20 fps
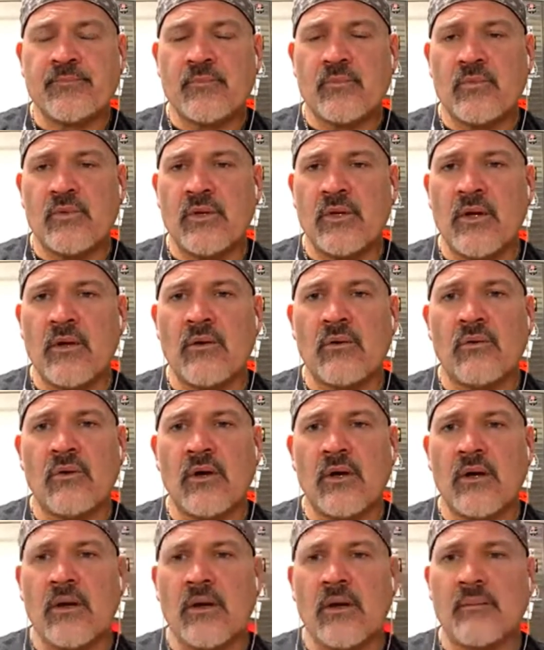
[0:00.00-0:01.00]
you know
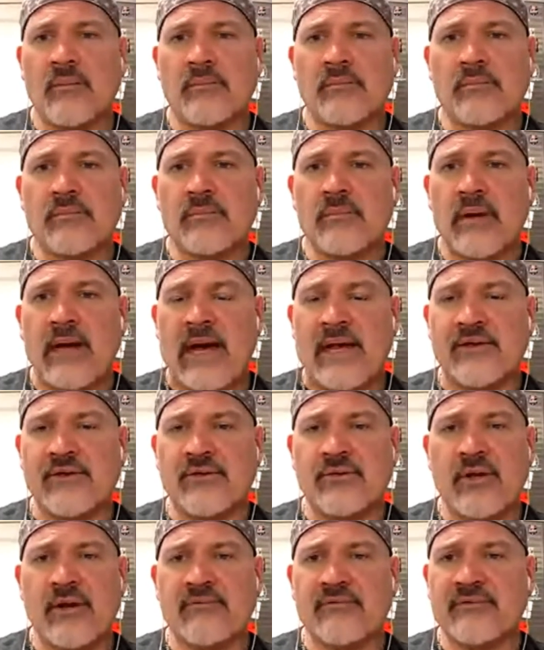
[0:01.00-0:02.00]
um, I
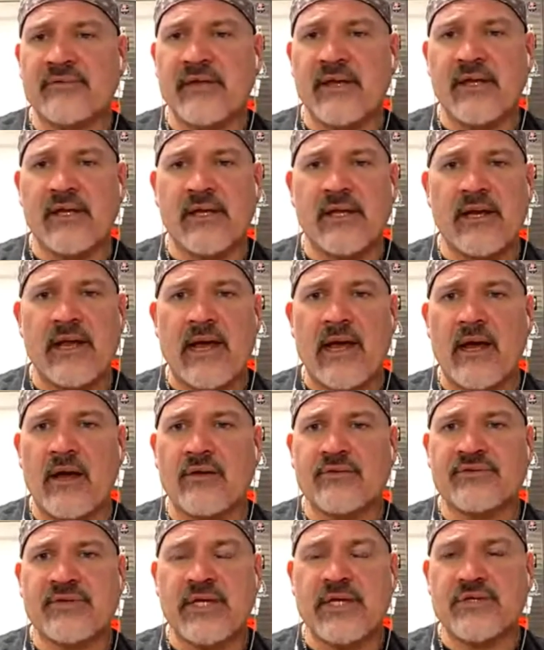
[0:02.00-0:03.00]
do everything in
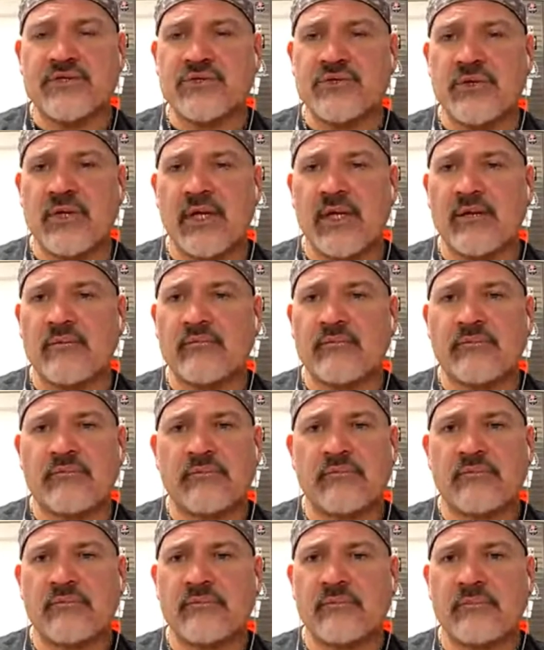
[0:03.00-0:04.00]
house, heat treat,
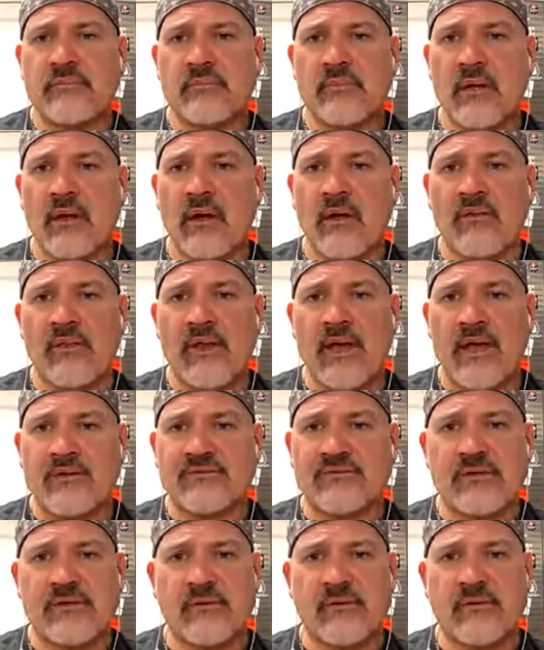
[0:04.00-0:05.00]
all
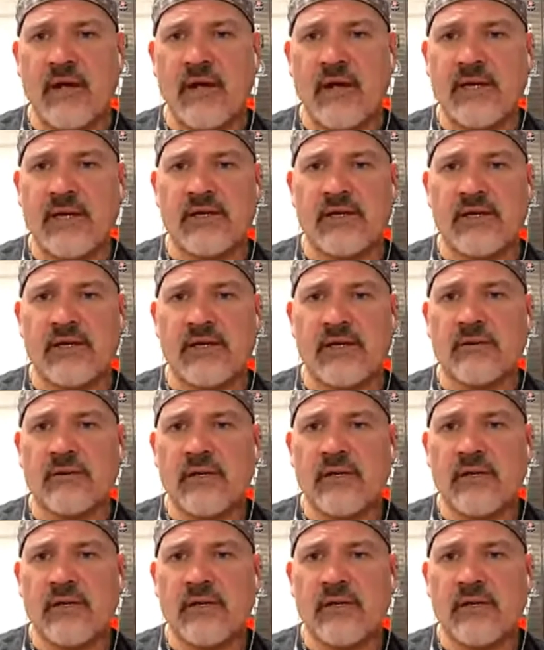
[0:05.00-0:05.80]
that's done right here.